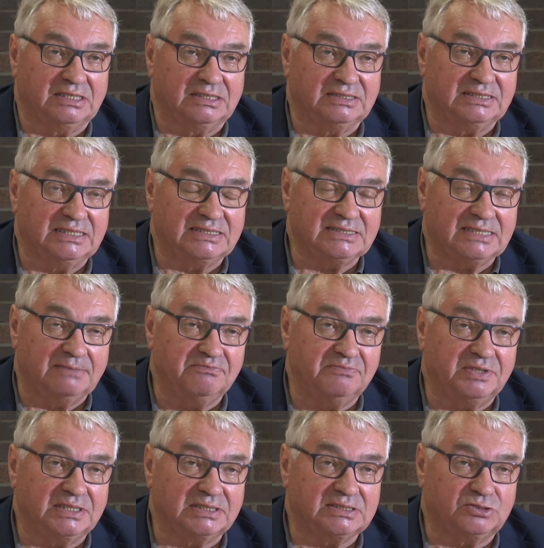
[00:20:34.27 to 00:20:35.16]
in
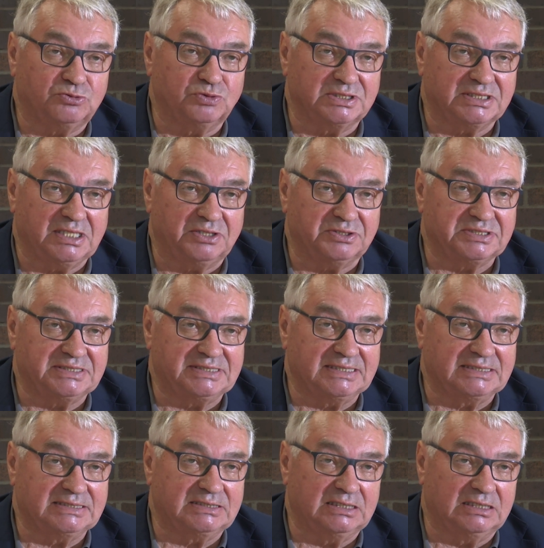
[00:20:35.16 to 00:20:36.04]
December two thousand
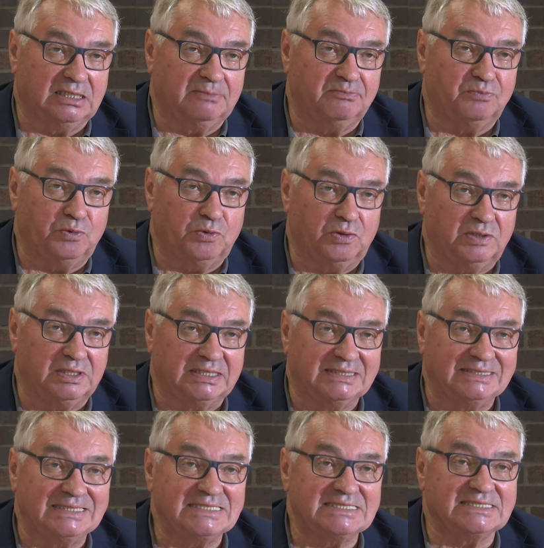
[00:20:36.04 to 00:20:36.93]
sixteen in
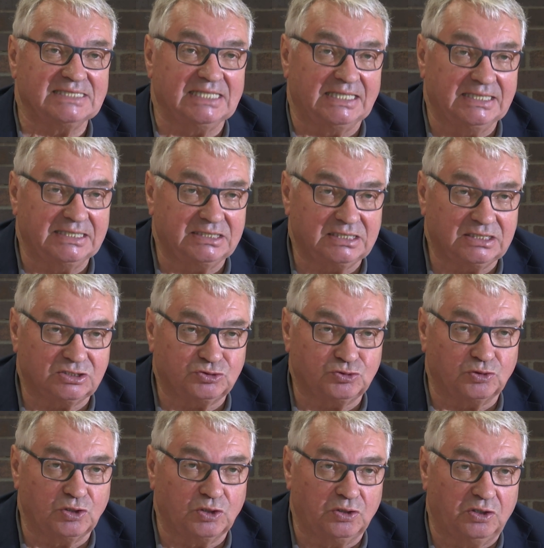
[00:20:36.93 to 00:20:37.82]
Berlin decided
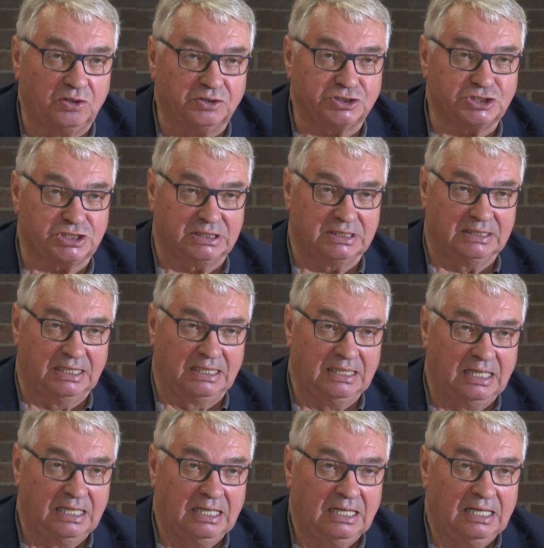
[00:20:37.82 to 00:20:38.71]
to launch
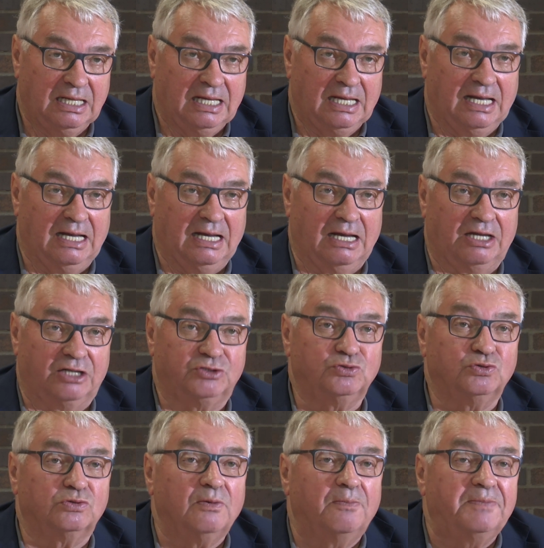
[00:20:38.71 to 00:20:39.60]
Uh,
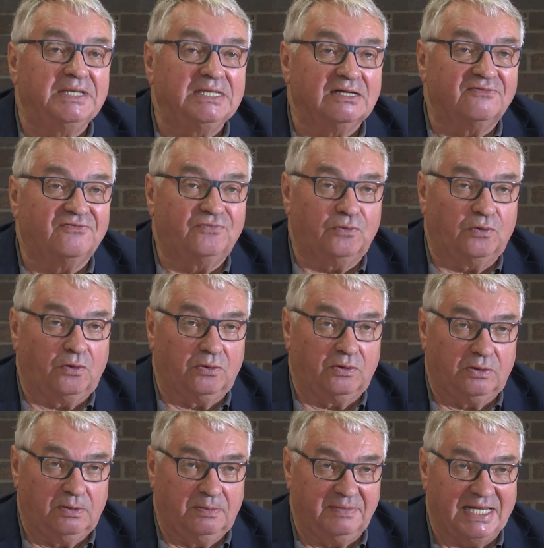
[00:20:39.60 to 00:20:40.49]
European
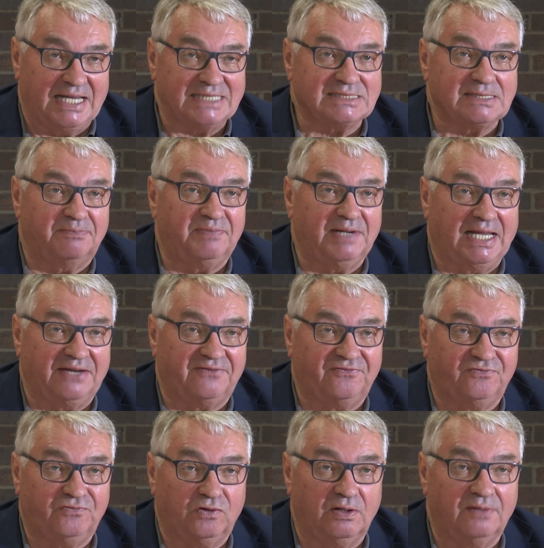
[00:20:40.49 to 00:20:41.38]
Forum as a
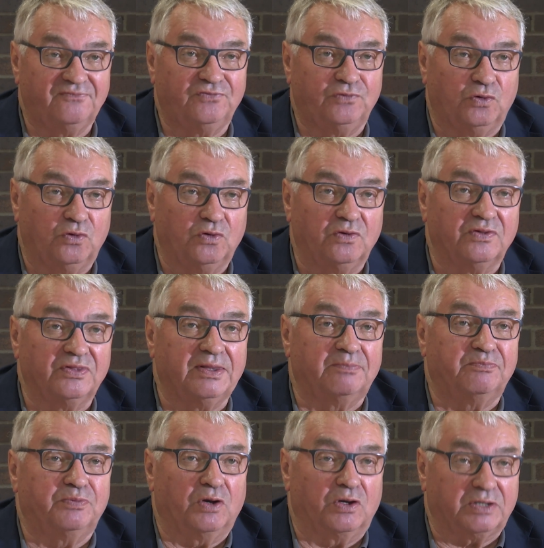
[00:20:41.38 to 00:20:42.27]
platform for all the
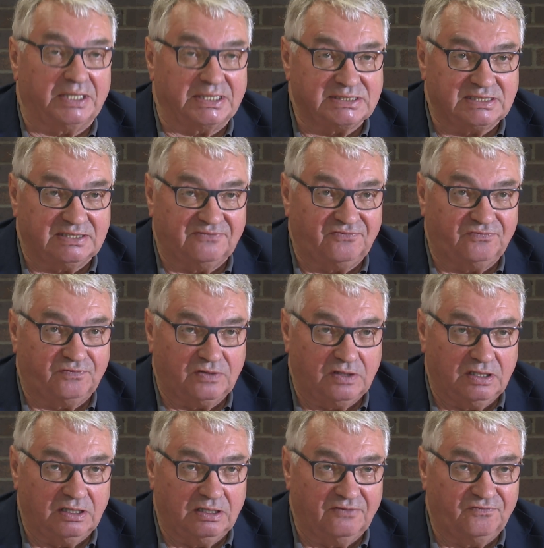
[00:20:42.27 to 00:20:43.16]
progressive
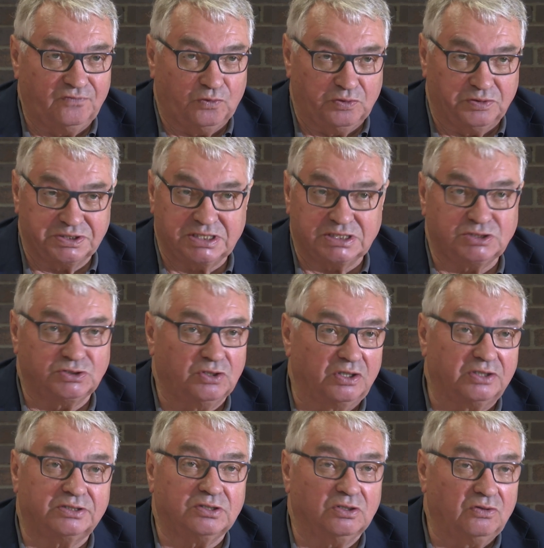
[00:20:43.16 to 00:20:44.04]
uh, forces,
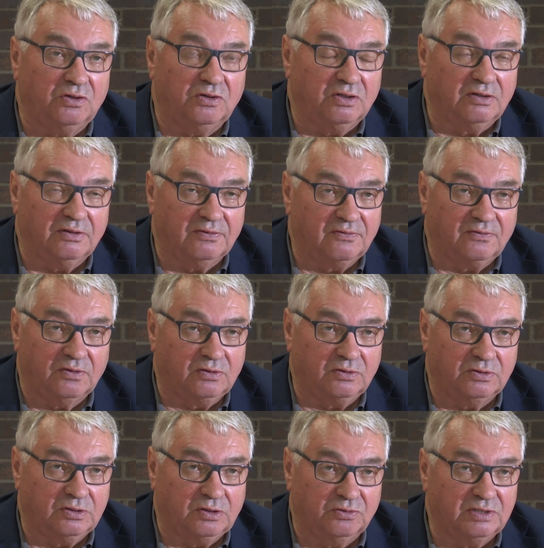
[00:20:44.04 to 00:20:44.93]
not all,
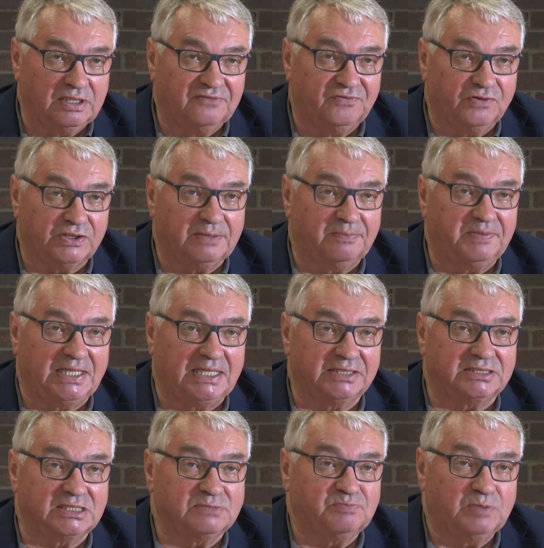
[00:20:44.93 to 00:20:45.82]
uh, only for the
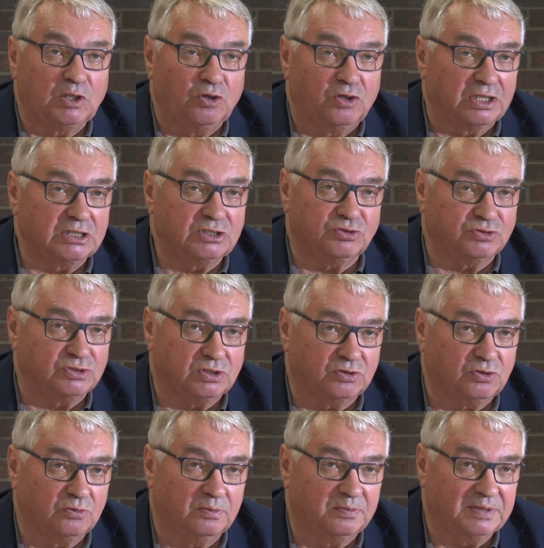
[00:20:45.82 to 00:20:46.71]
parties belonging to the
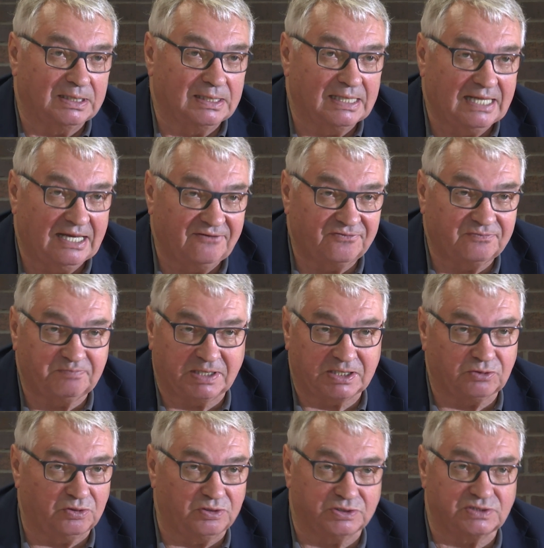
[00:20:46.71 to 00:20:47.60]
European Left,
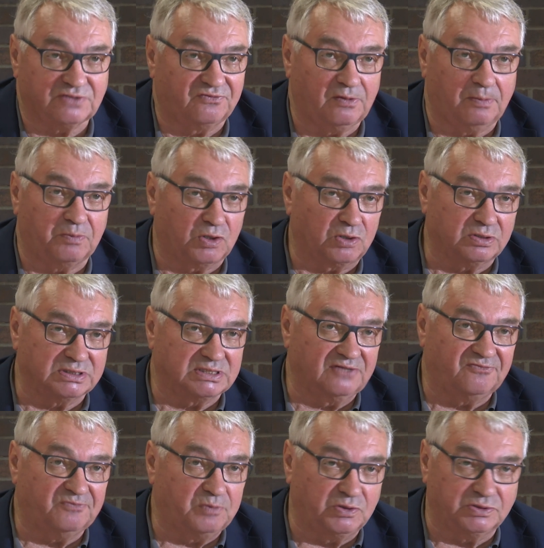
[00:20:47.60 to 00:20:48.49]
but also for
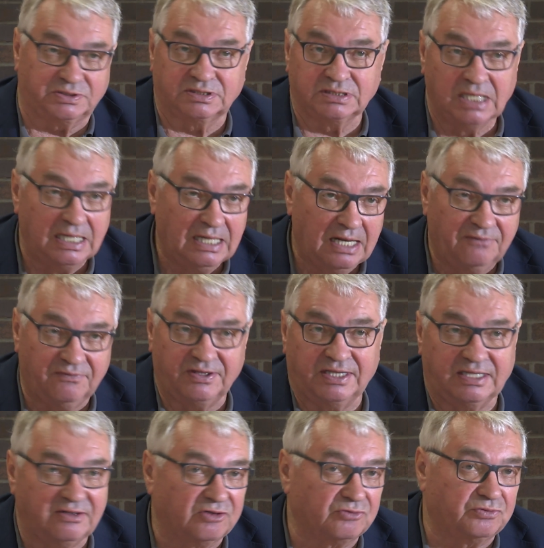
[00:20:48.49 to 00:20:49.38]
progressive forces
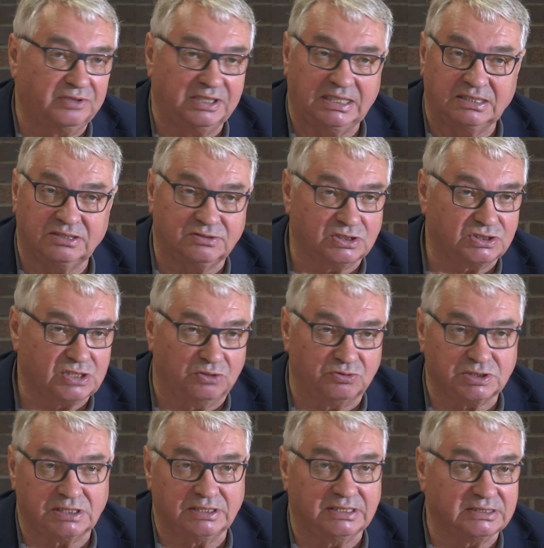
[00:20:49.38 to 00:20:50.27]
within the Greens, the
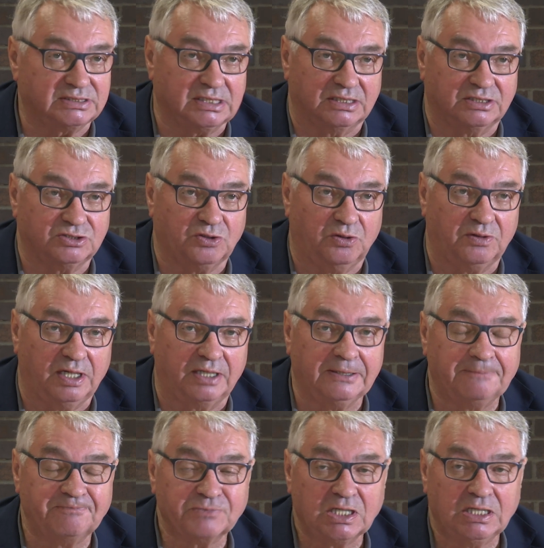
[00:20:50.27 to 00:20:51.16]
Socialists, and so
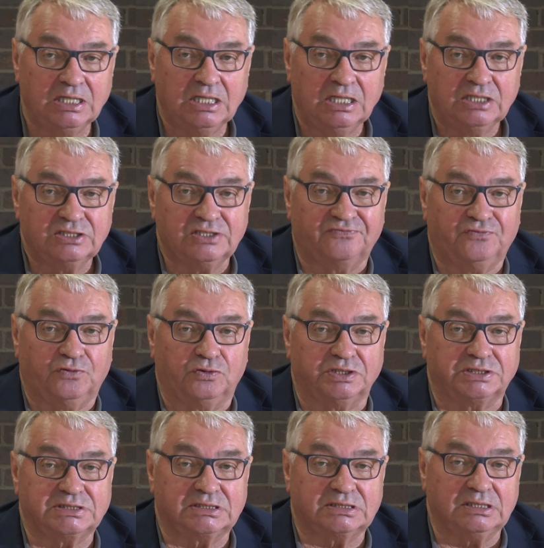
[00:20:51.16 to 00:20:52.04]
on. The
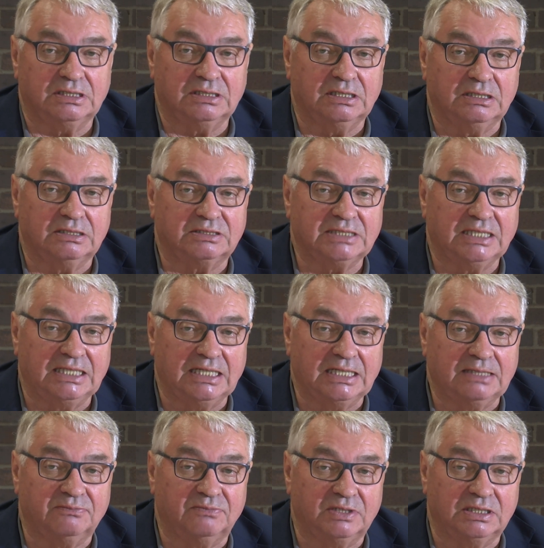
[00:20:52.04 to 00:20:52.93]
first uh,
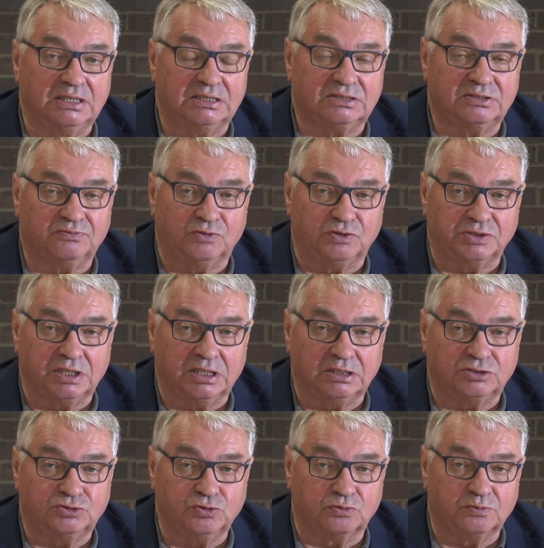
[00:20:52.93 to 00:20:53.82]
time it, was,
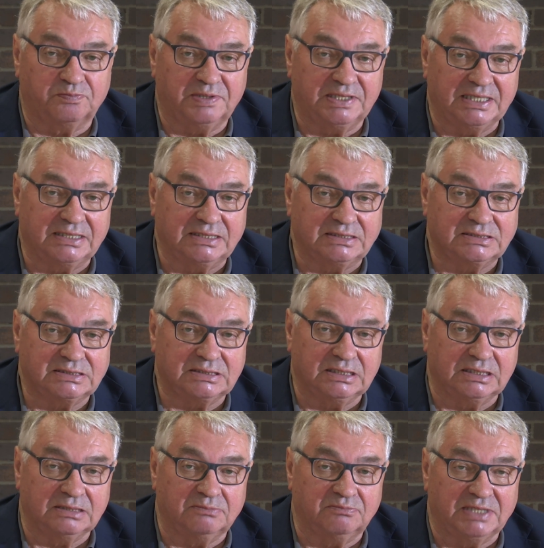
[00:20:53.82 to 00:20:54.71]
it took place
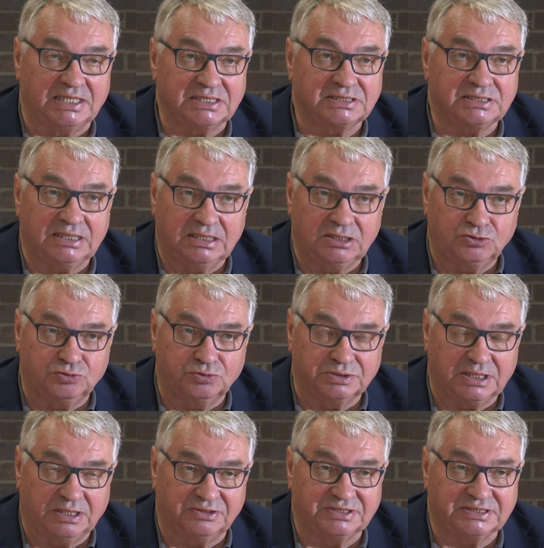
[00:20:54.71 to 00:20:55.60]
in Marseille, two
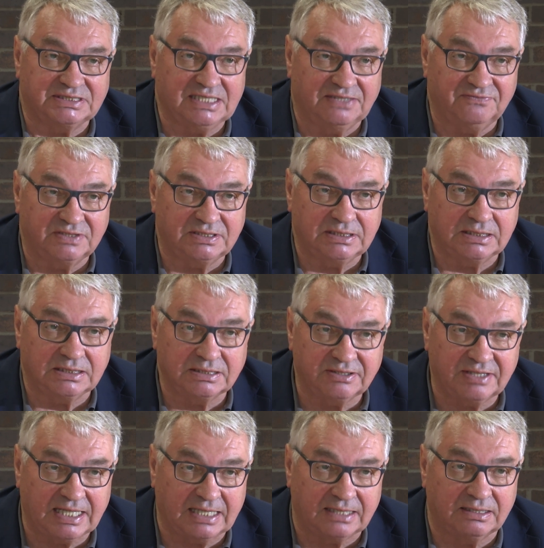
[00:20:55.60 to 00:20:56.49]
thousand
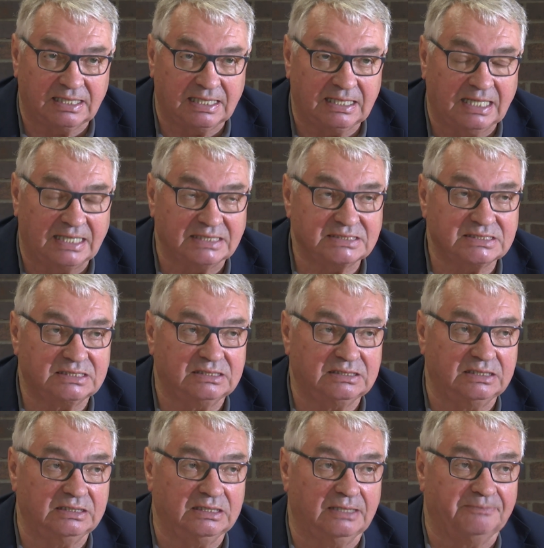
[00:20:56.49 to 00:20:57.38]
seventeen, then last
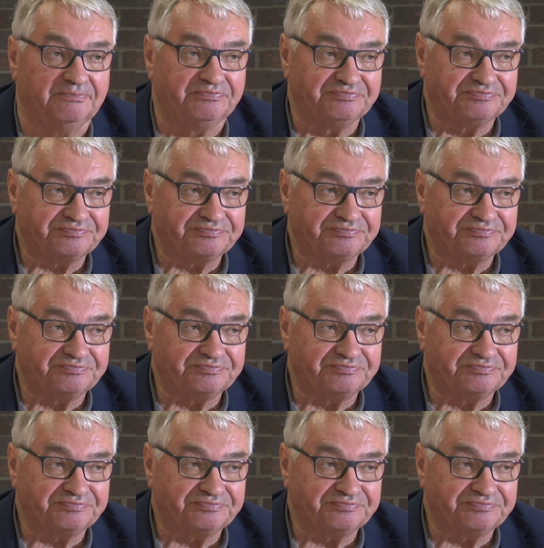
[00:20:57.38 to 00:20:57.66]
year